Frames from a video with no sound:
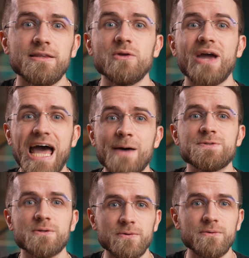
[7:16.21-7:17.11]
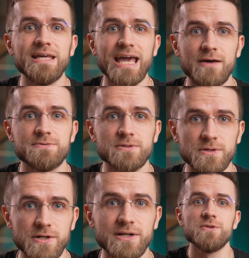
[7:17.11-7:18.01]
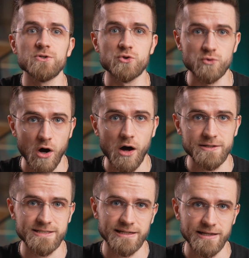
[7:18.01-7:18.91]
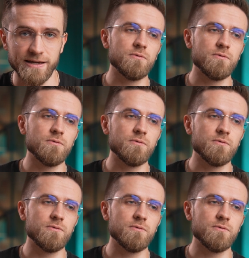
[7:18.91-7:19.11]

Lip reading: then you absolutely have to learn the draw technique.